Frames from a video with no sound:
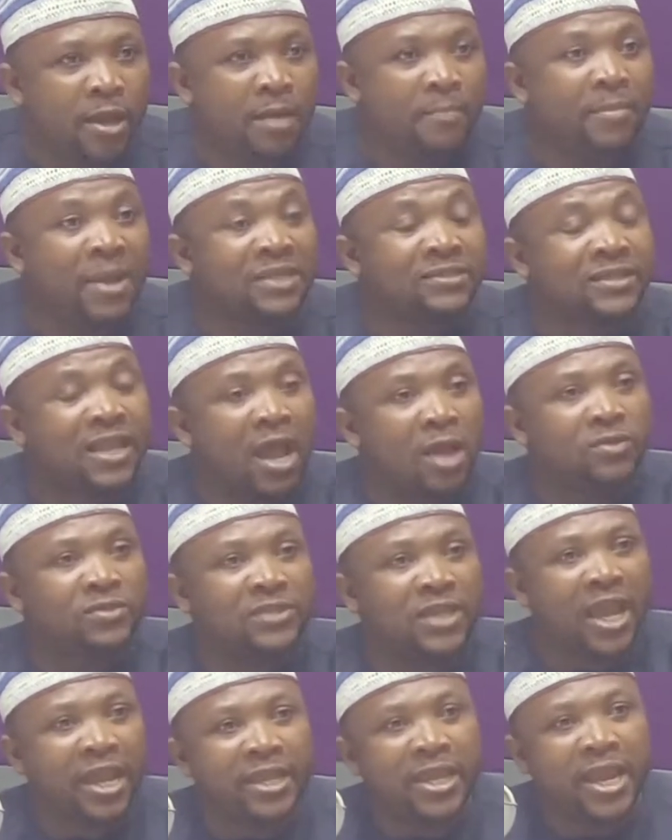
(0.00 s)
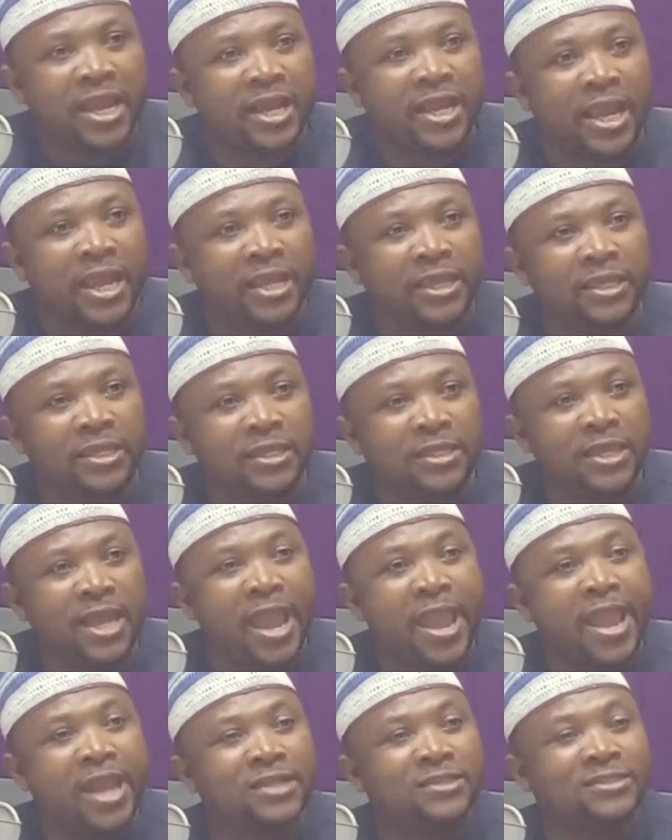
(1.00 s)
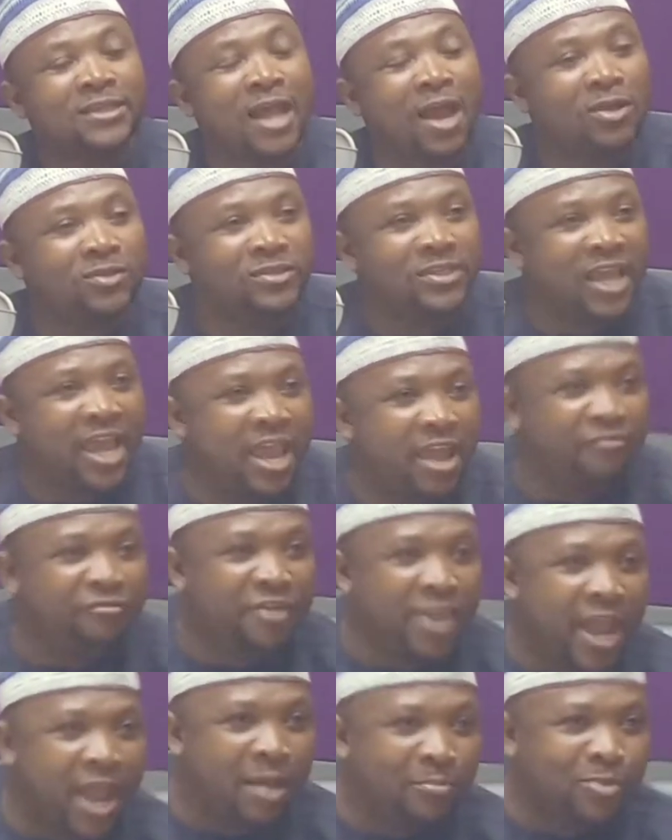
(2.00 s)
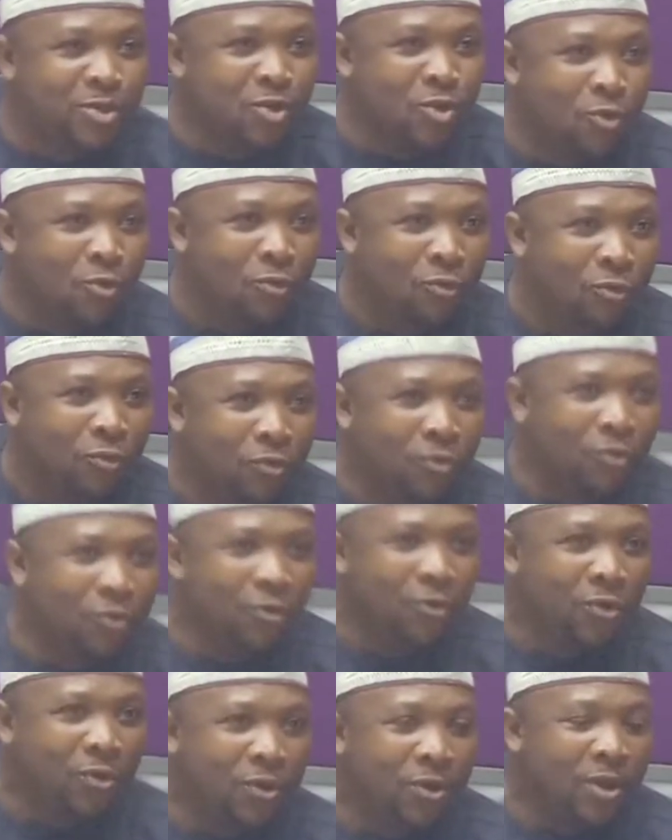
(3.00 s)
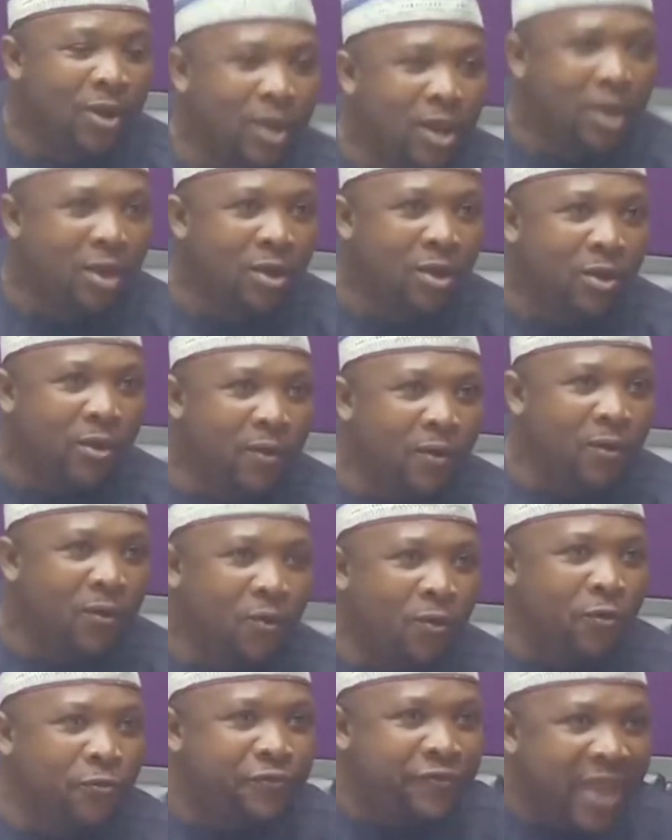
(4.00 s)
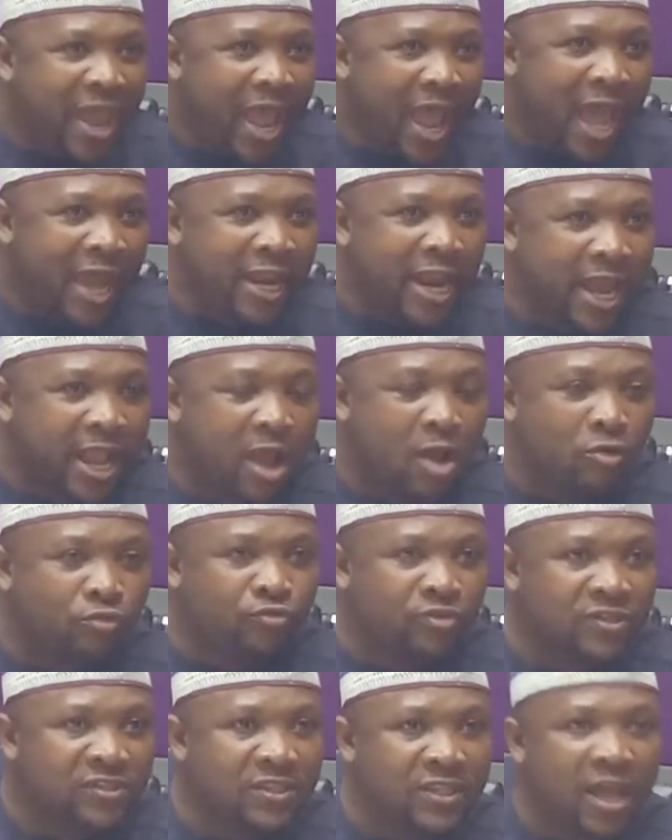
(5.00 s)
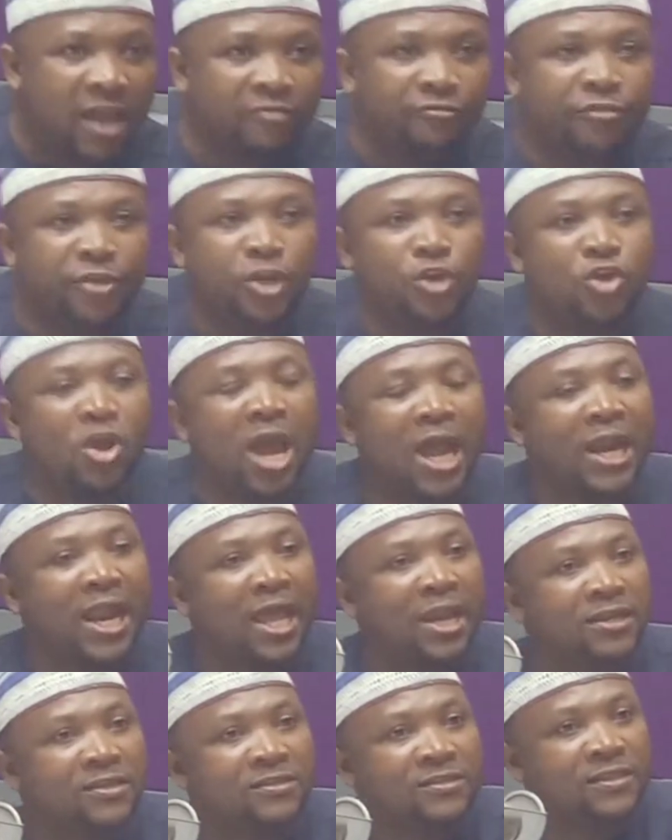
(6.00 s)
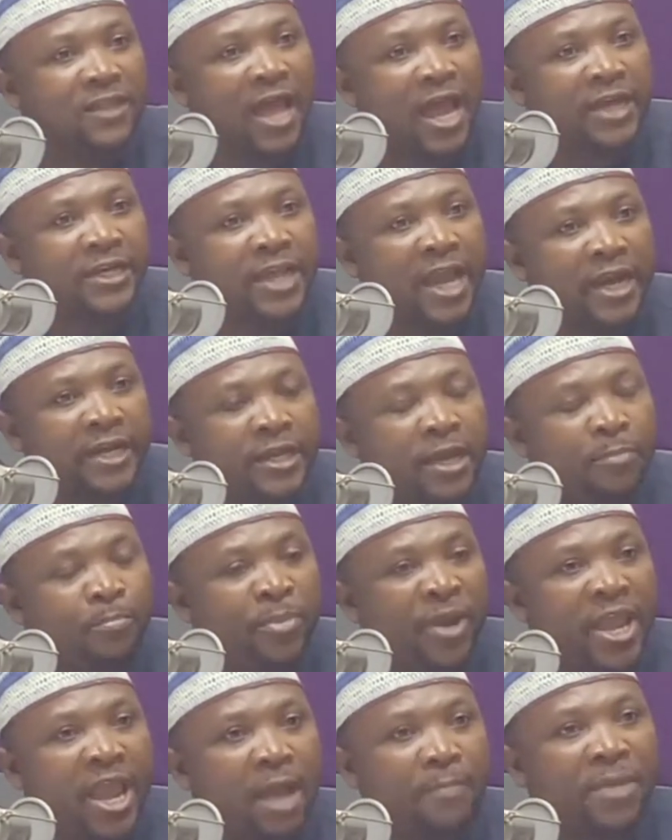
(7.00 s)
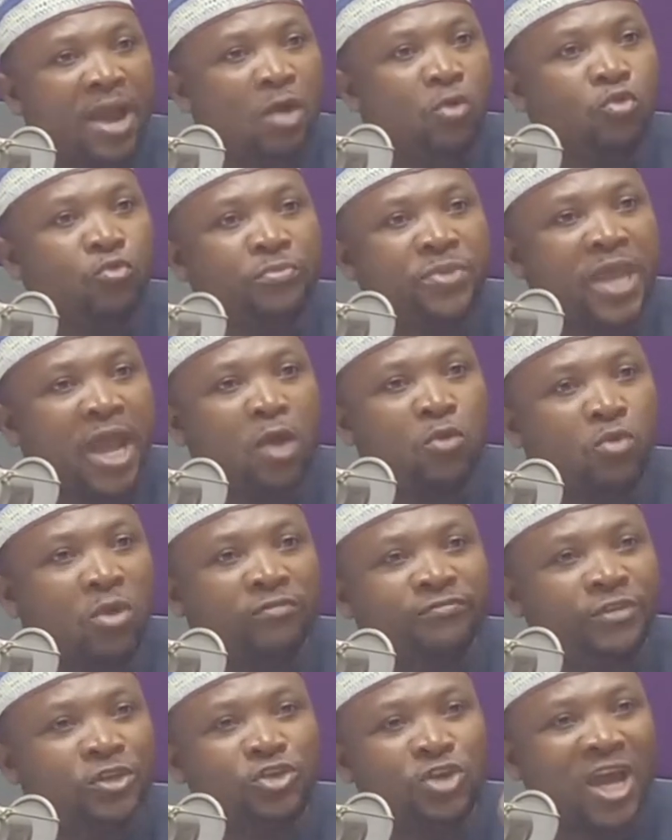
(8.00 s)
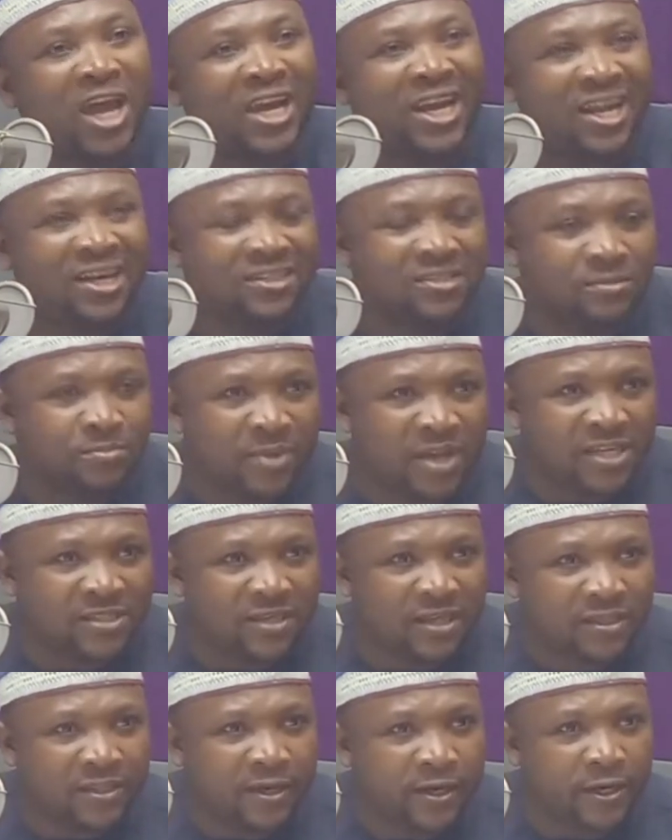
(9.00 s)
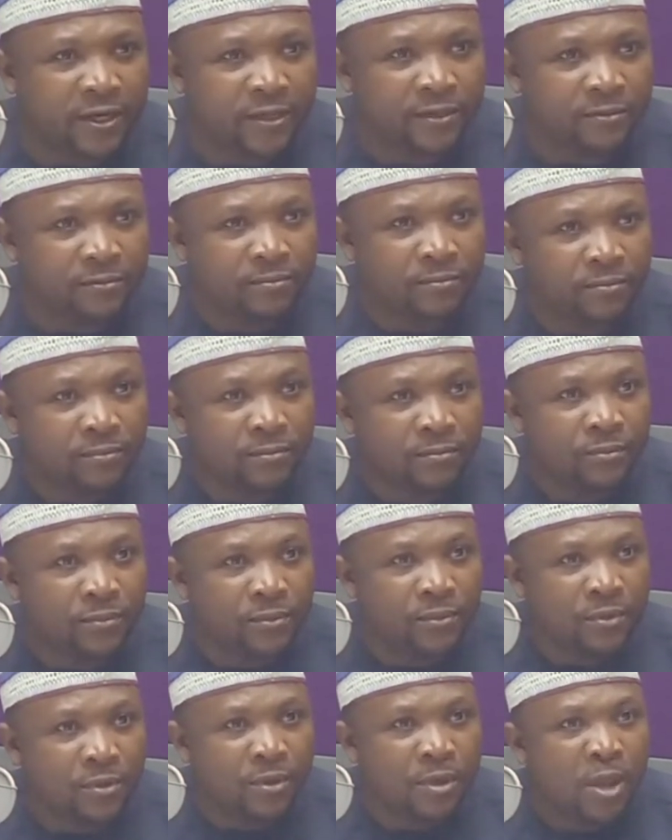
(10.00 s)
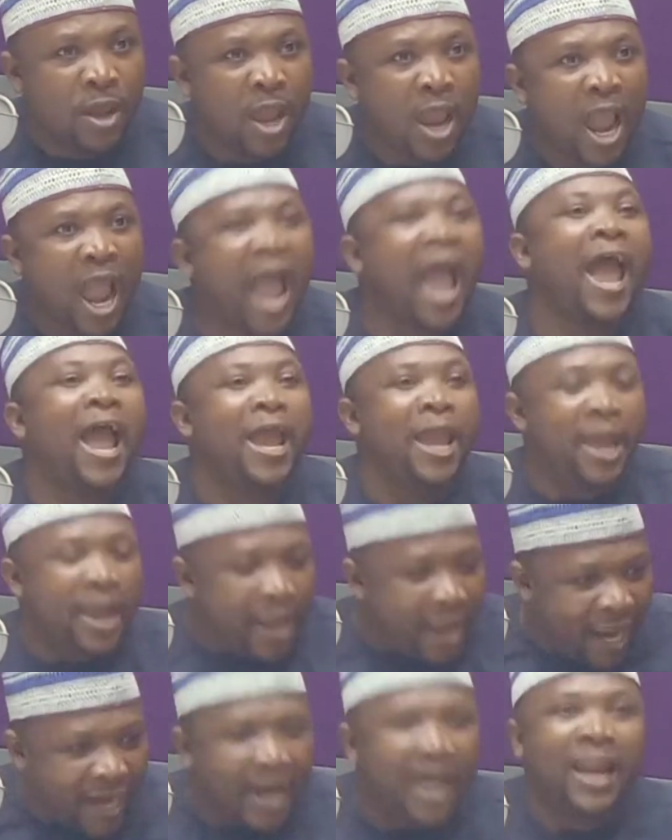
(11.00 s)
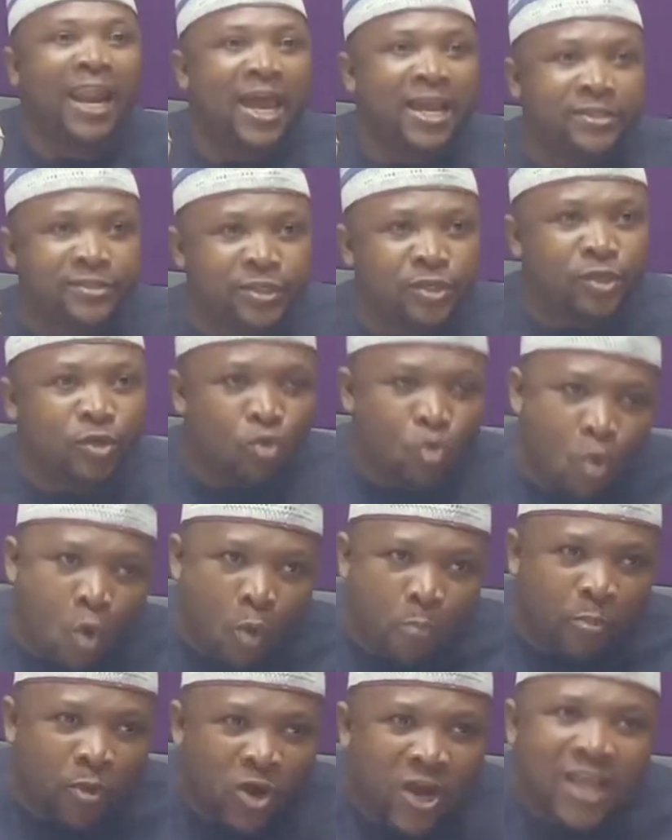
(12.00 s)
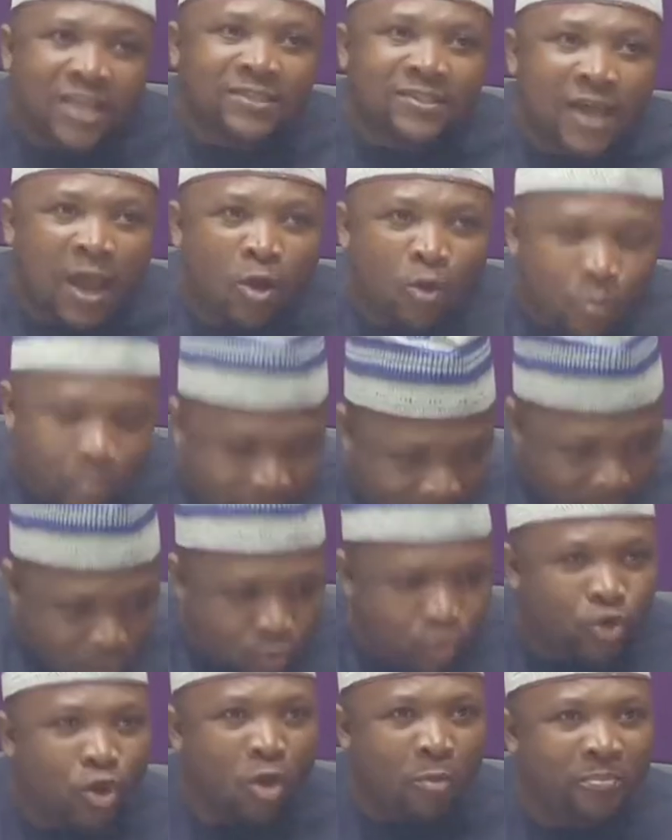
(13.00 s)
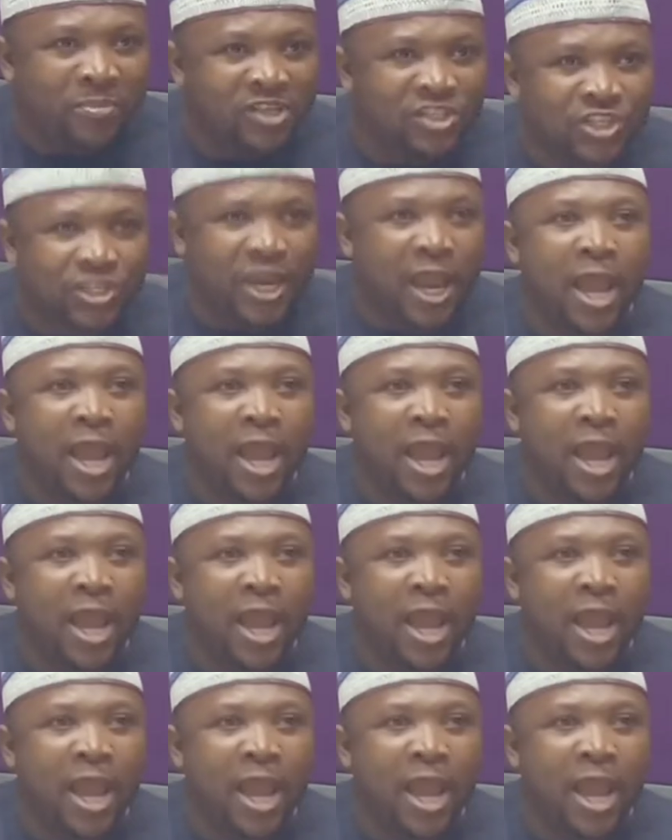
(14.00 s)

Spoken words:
But scouts, yeah, yeah, okay. Yeah, scouts, yeah, if you have you. Usha other countries now, nah, video analysts, not the idea. Player back could be our video analyst, basically. Analyze it, opponents, I'll be union bishop.